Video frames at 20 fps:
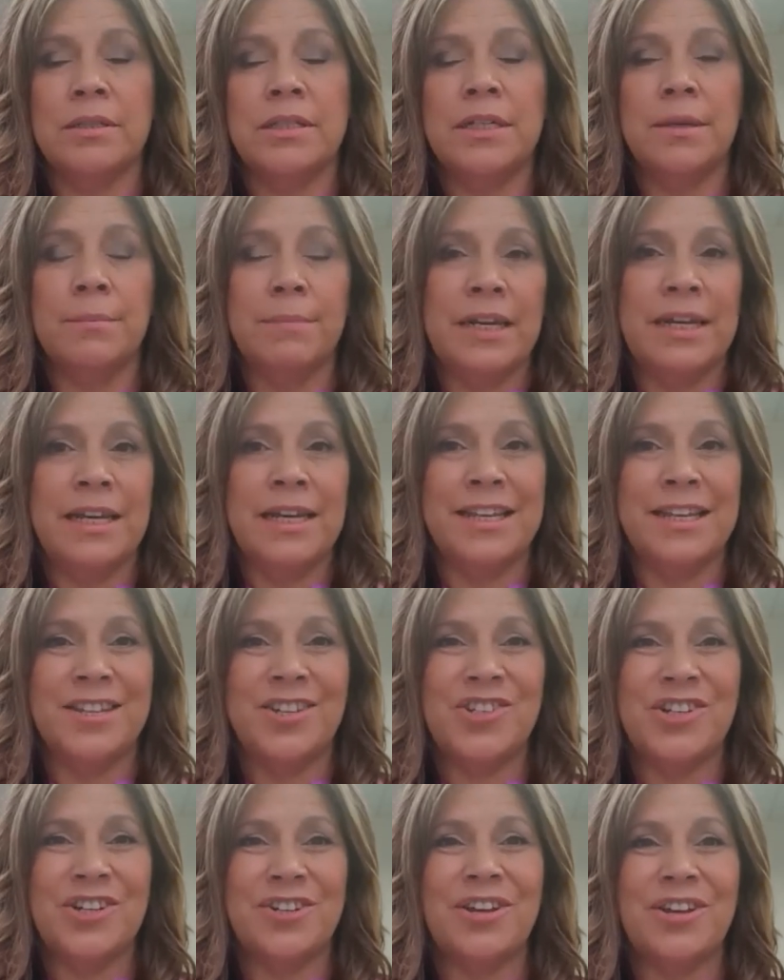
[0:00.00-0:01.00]
take a minute and
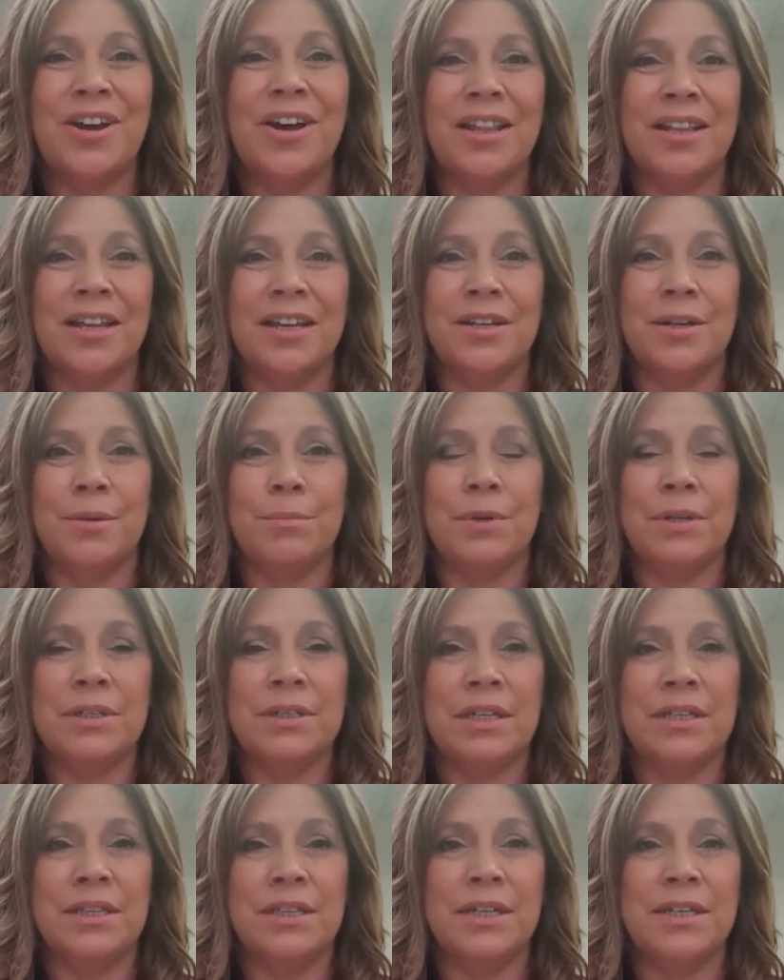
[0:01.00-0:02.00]
share the hotline number
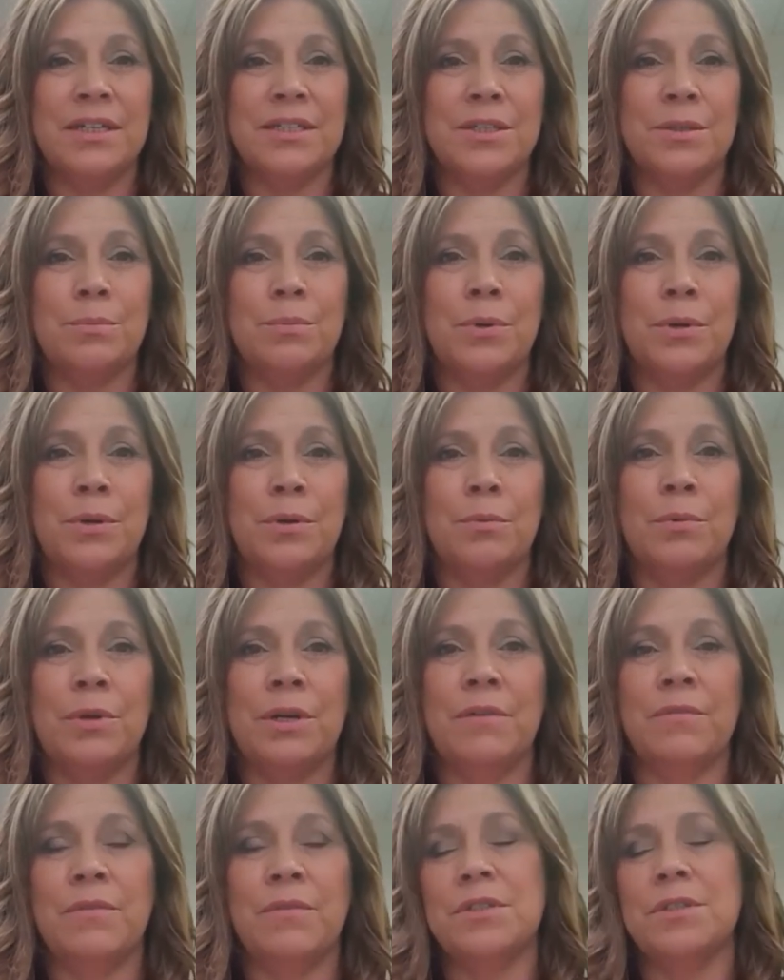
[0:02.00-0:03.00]
because I think it's important
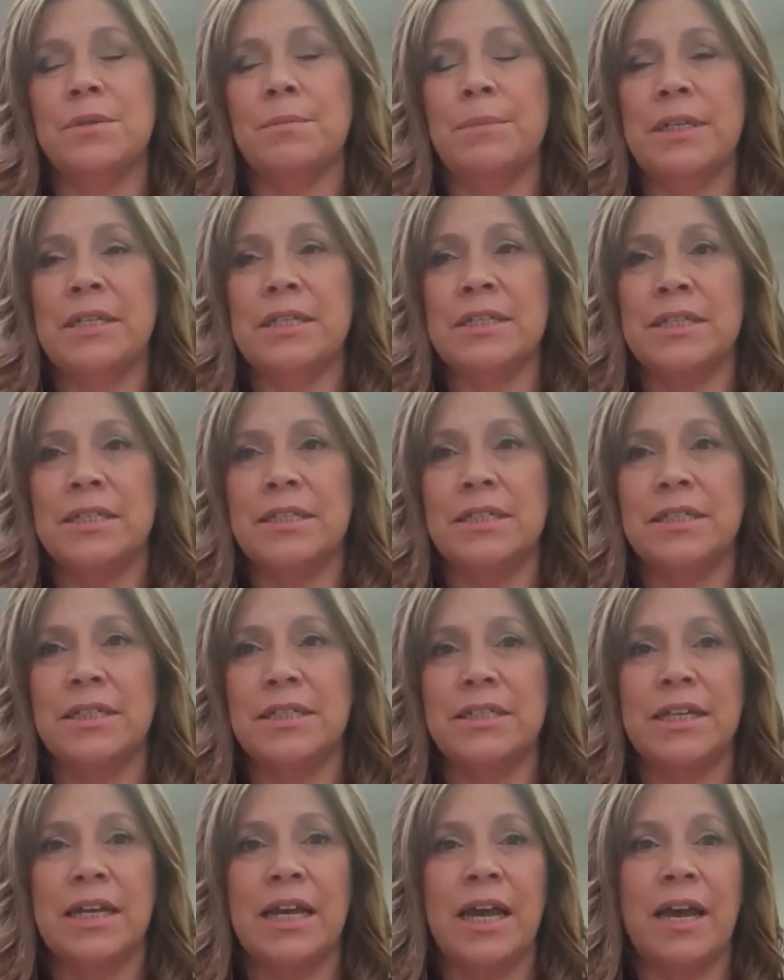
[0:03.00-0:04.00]
whenever somebody's
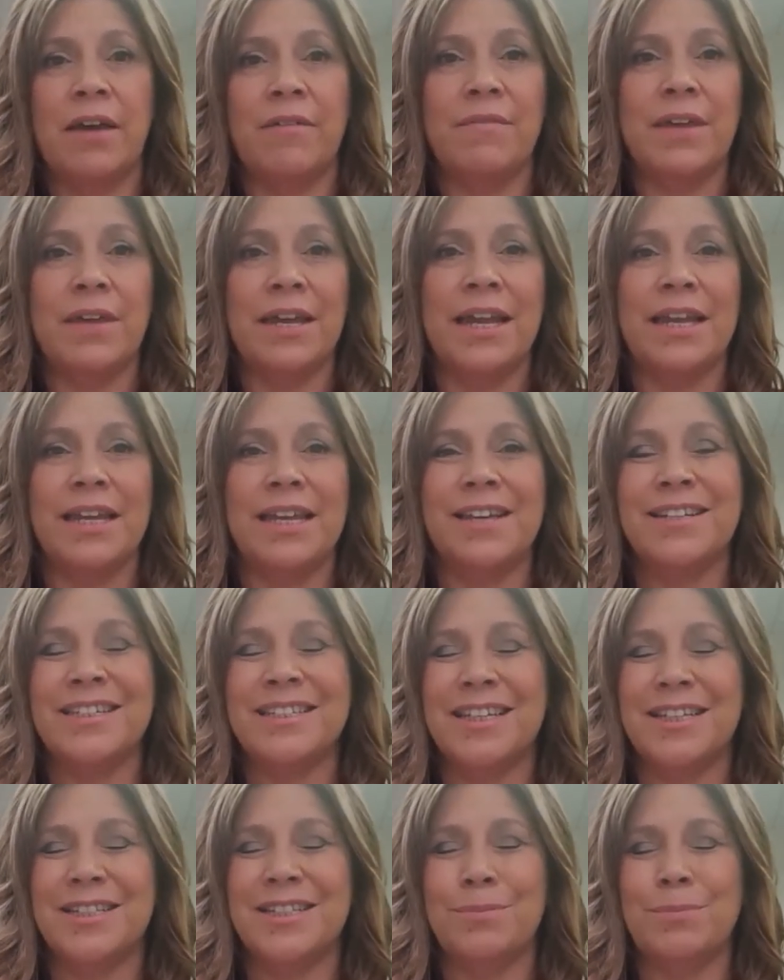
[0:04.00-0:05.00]
listening to have that
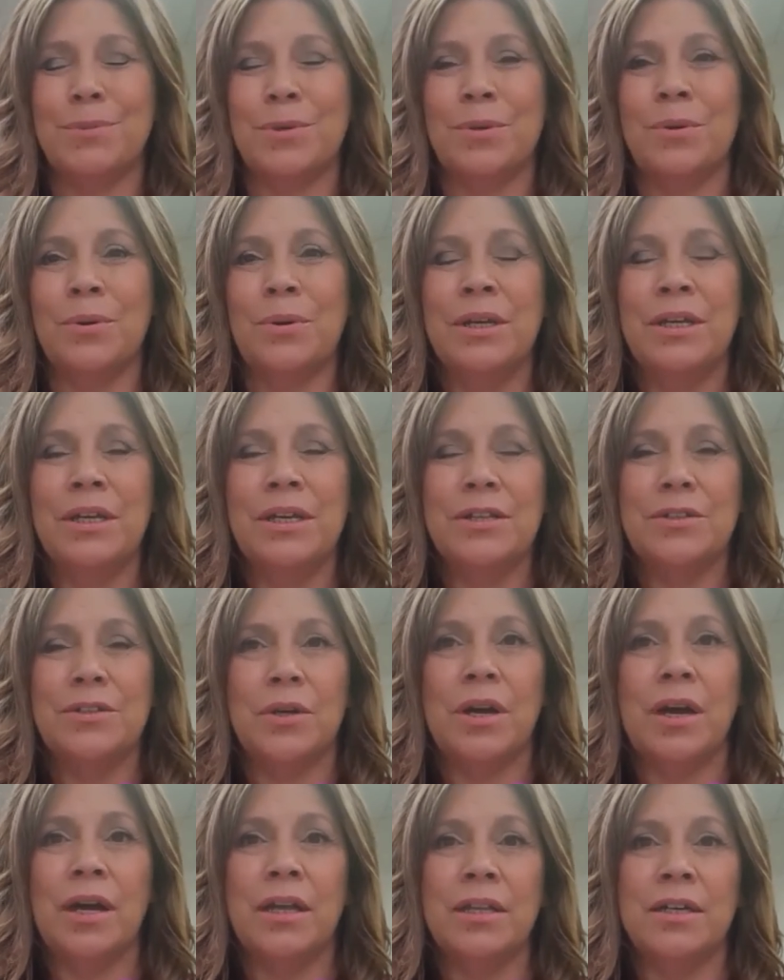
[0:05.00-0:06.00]
accessible. So
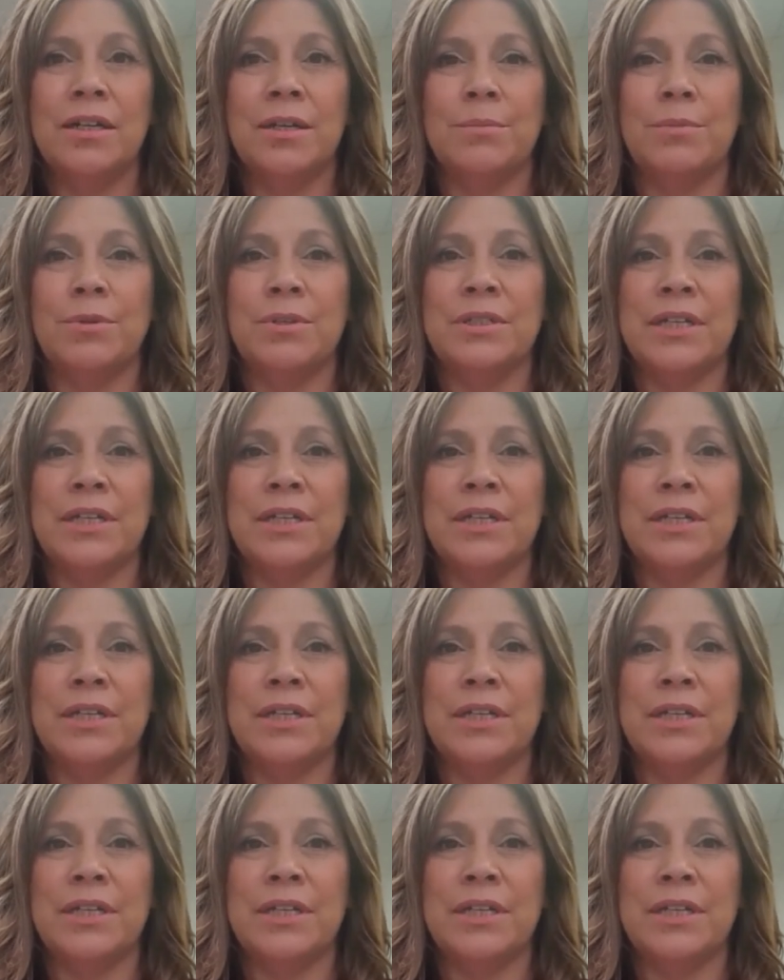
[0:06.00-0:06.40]
our hotline number is